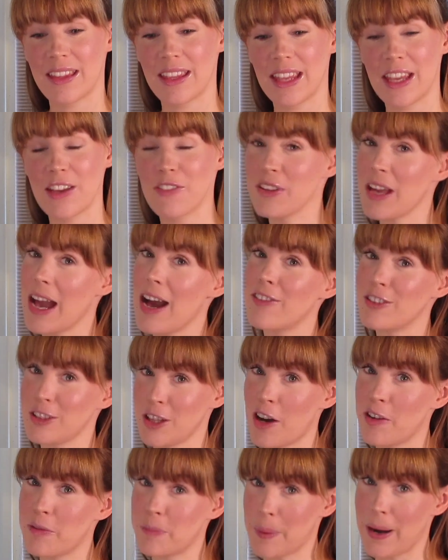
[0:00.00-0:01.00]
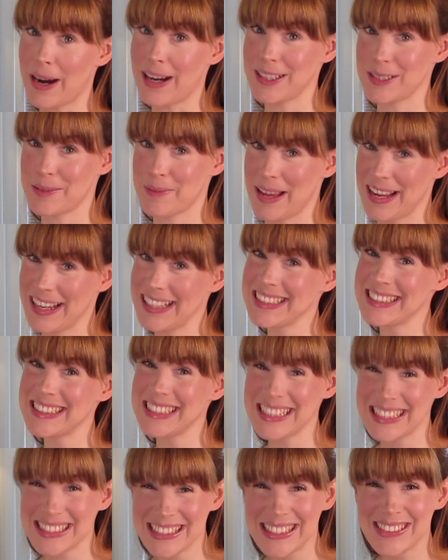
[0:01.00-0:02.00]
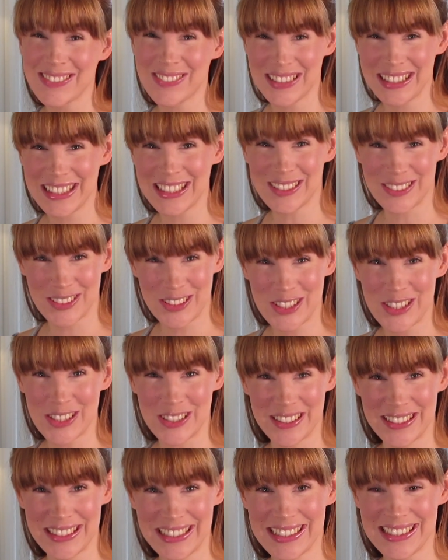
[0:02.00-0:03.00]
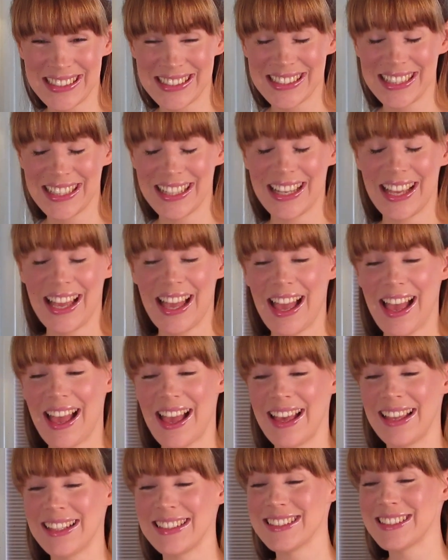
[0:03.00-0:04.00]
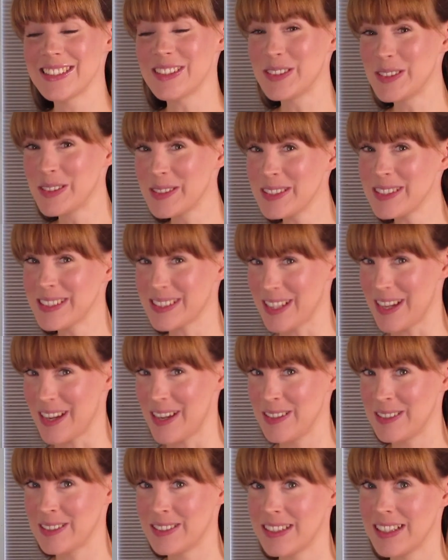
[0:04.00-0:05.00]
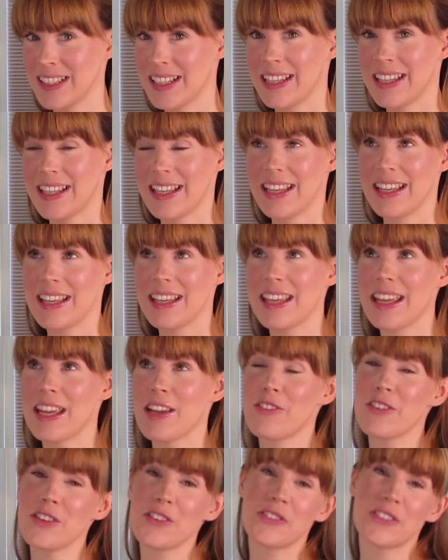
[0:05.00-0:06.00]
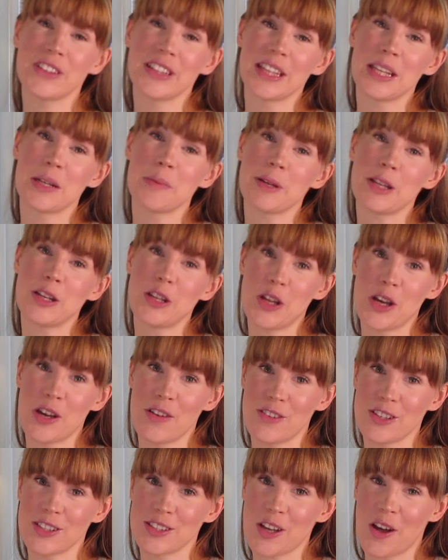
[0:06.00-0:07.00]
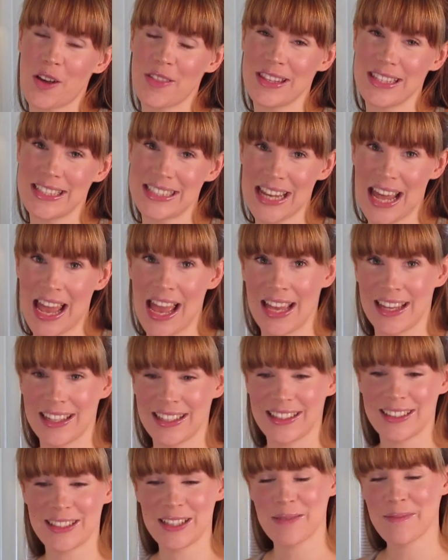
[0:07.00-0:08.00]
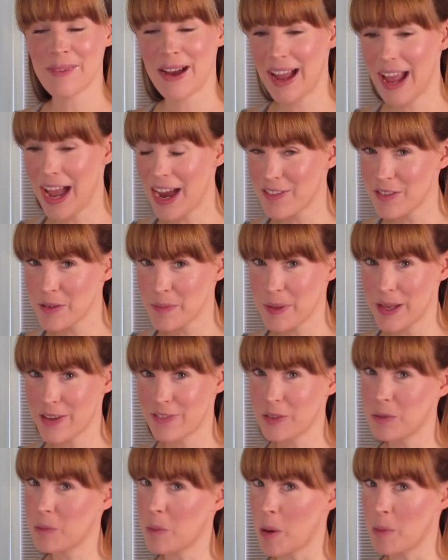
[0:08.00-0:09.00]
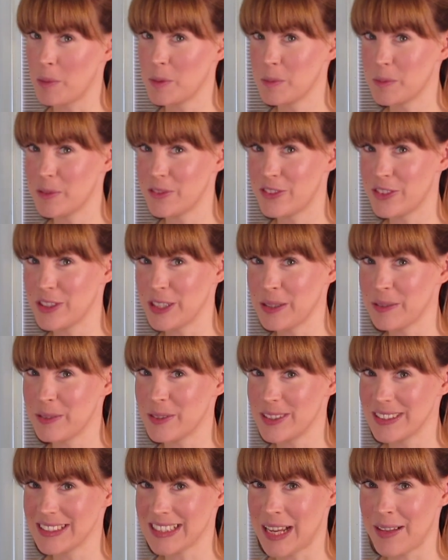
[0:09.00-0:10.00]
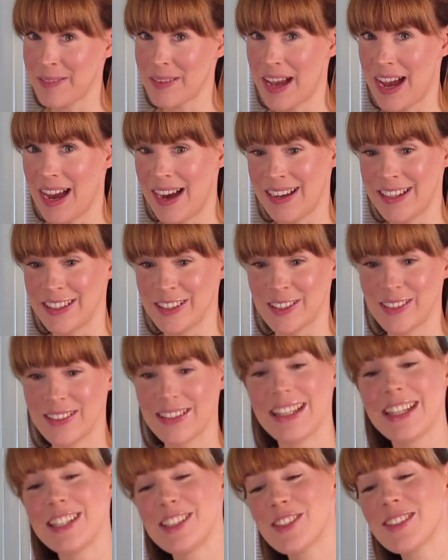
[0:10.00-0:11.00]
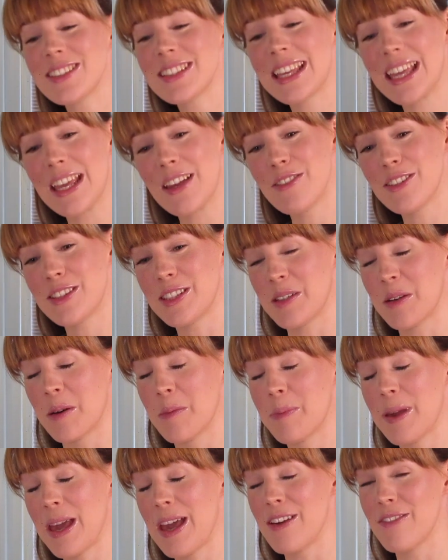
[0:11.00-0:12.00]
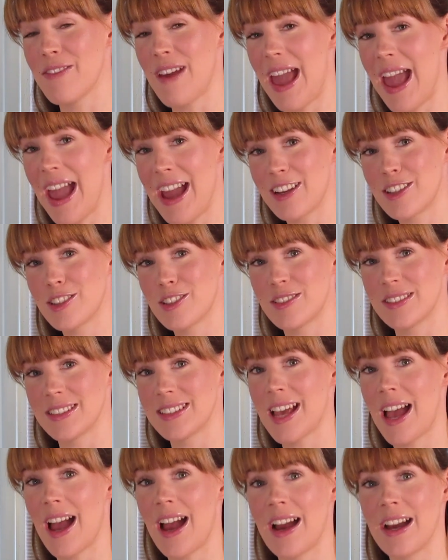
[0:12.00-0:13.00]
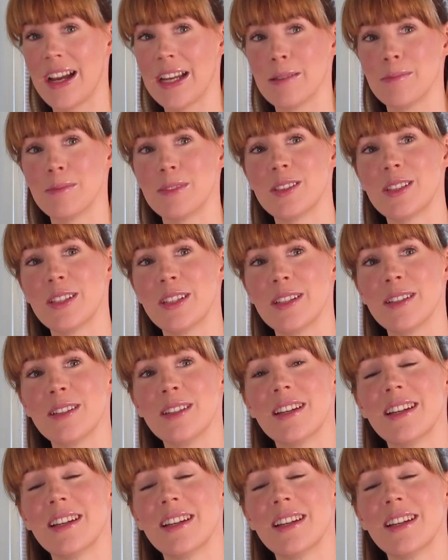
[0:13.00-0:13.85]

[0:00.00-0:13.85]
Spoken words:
if you have a lot of bridesmaids, it's a really good choice. And also, if you're feeling a bit nervous on the day, you might have a bit of a wobble before you walk down the aisle. It just gives you a bit of extra time to